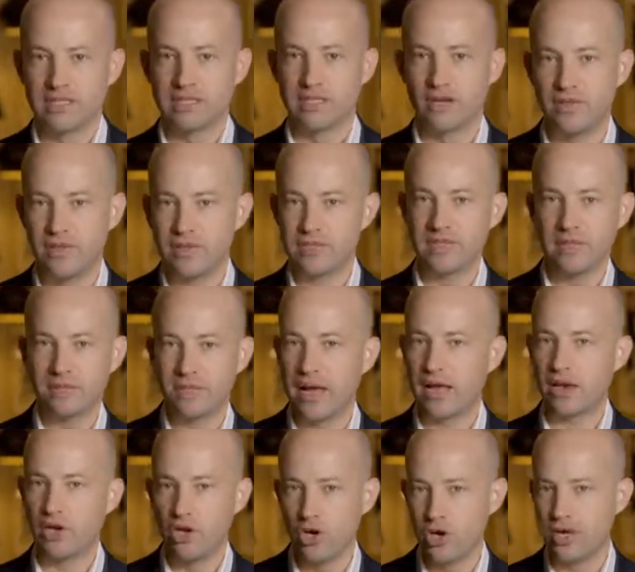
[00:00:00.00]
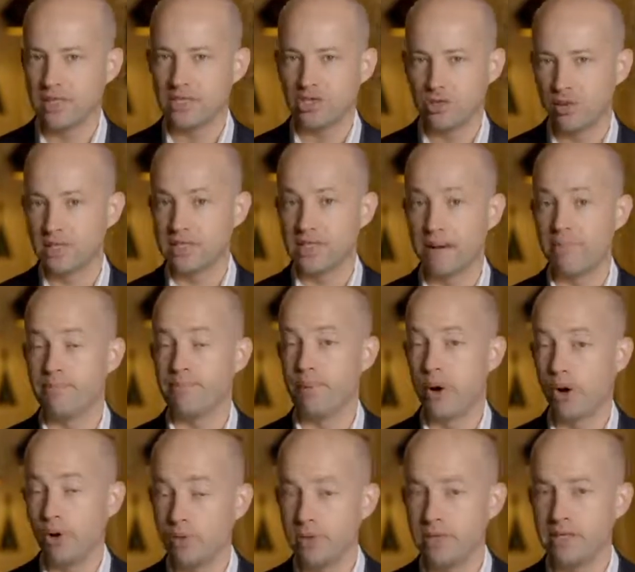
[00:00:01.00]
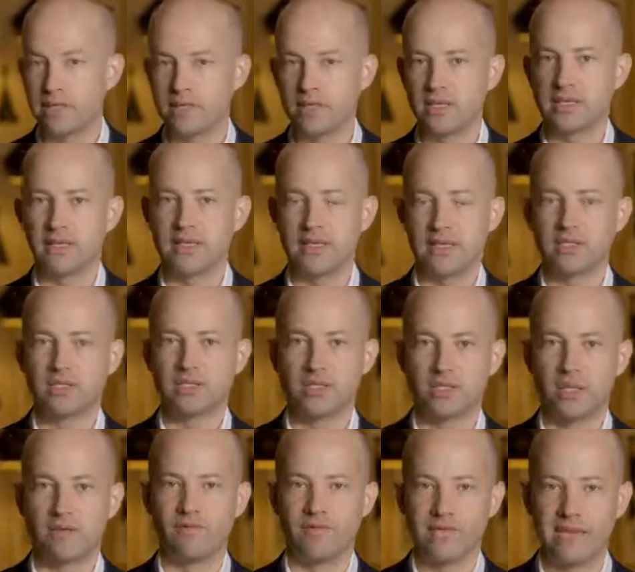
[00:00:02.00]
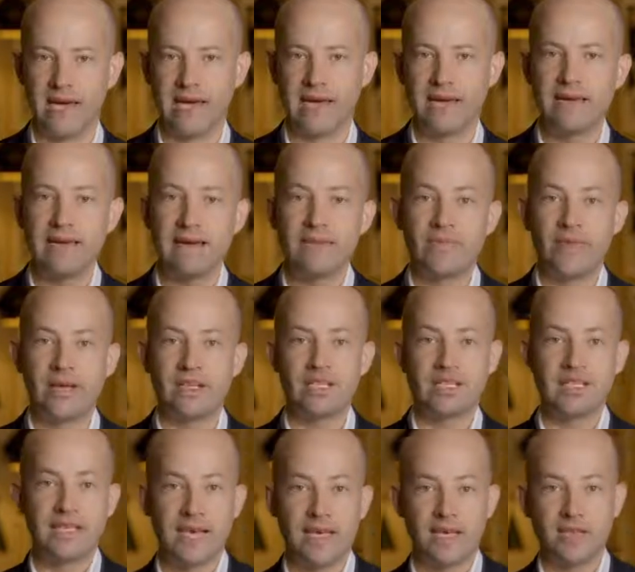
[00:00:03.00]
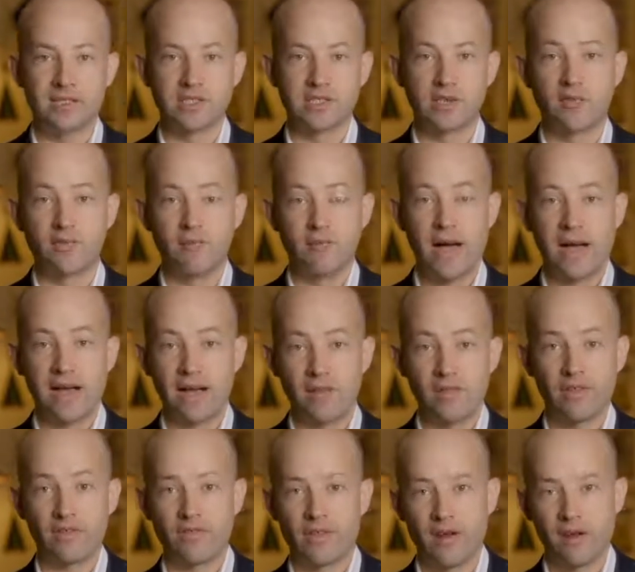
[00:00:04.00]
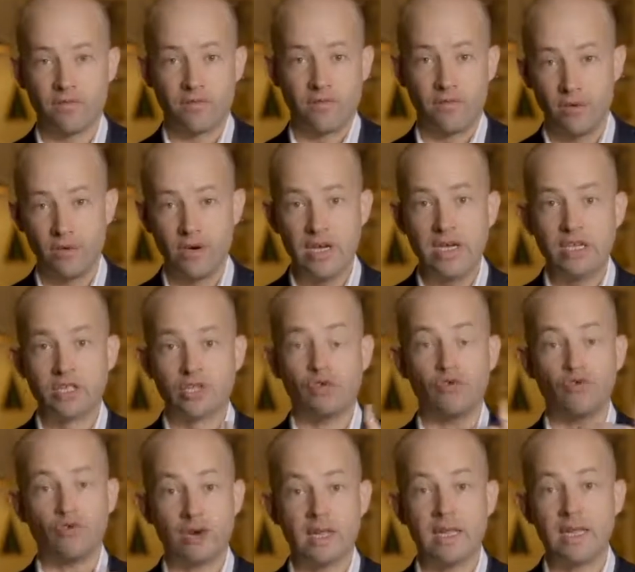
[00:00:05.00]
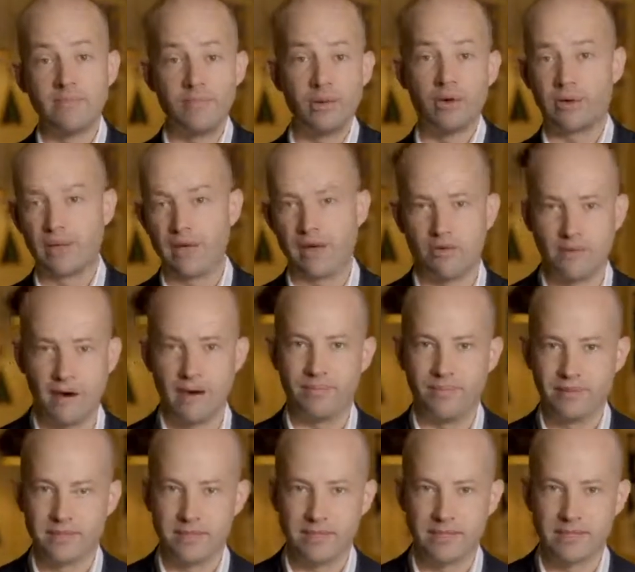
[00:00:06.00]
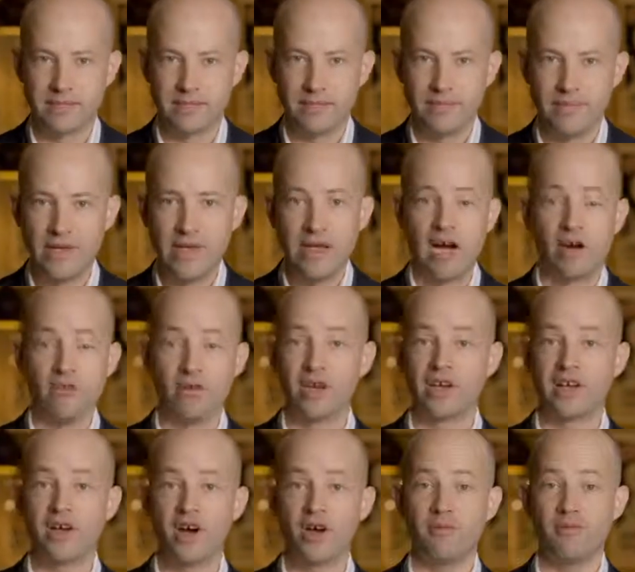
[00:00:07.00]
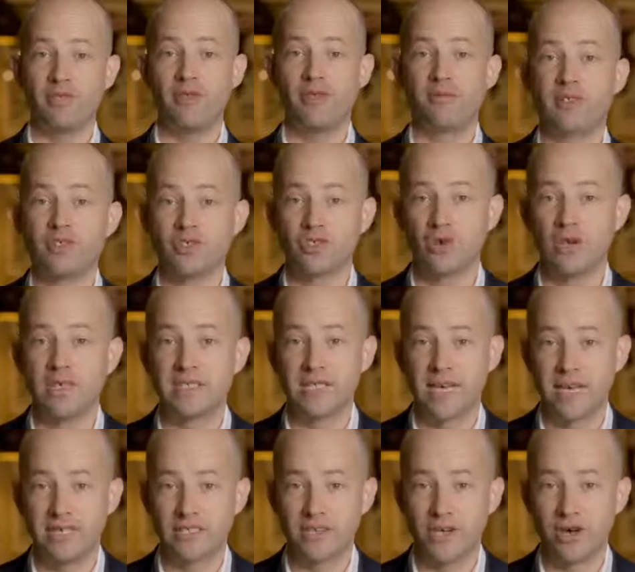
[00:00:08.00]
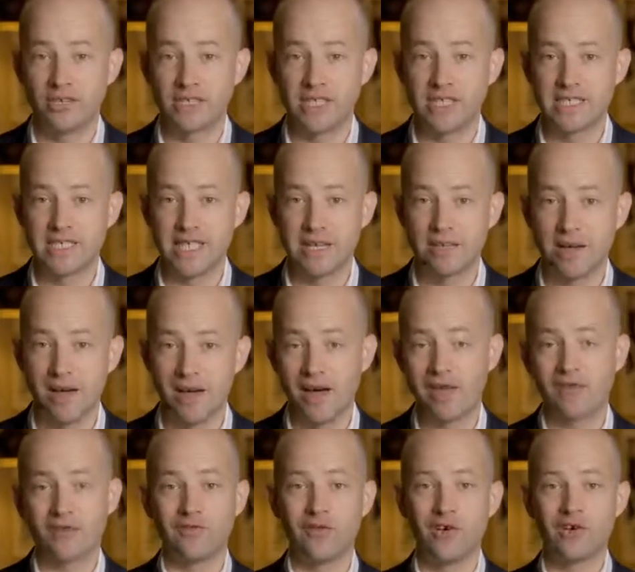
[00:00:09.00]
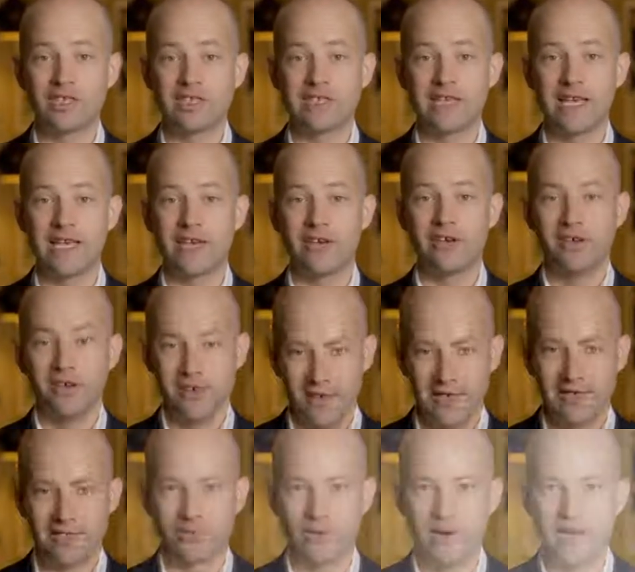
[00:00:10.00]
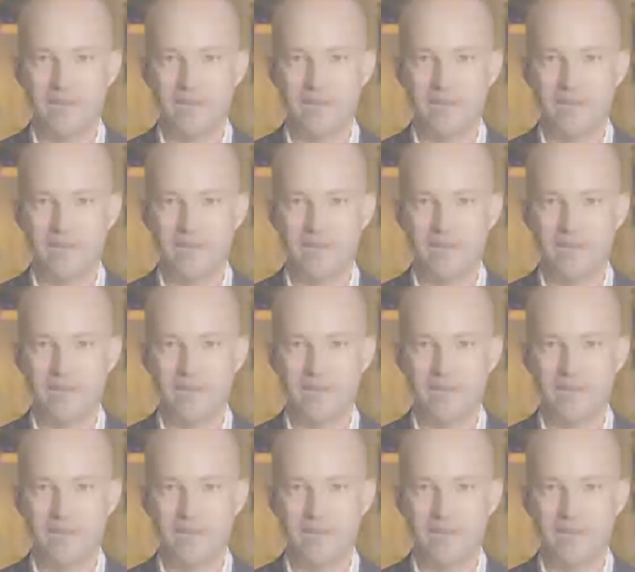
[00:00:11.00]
So this is about learning to adapt boldly to the conditions of the day and to get yourself back on the front foot to really building a great business. I really hope that you've enjoyed today's coaching tip, and I look forward to seeing you next